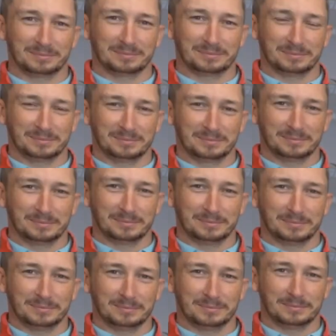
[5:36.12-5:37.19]

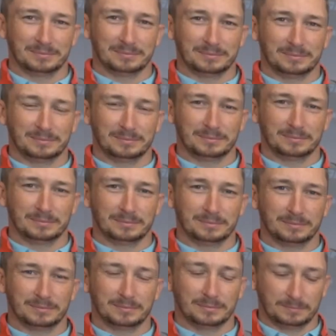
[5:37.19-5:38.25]

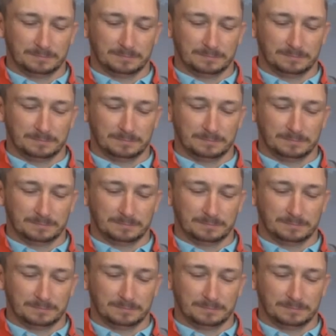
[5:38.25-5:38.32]
[no speech]